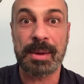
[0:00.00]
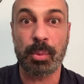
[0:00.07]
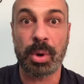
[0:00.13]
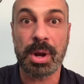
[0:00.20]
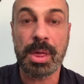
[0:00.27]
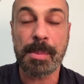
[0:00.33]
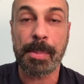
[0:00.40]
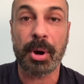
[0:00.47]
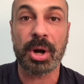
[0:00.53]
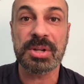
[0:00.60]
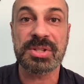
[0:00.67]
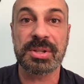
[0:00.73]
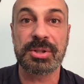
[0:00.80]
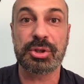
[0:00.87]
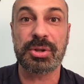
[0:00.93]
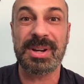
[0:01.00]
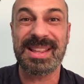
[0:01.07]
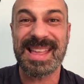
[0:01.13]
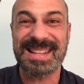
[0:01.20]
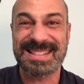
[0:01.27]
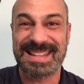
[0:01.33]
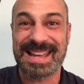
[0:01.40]
One of the parts of the Trinity.
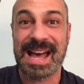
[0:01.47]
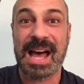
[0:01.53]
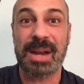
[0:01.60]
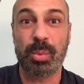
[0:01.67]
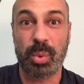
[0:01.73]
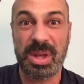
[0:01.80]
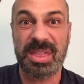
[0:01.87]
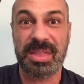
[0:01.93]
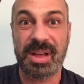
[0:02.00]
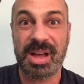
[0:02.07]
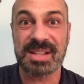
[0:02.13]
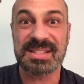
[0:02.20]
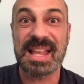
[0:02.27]
That's God with us.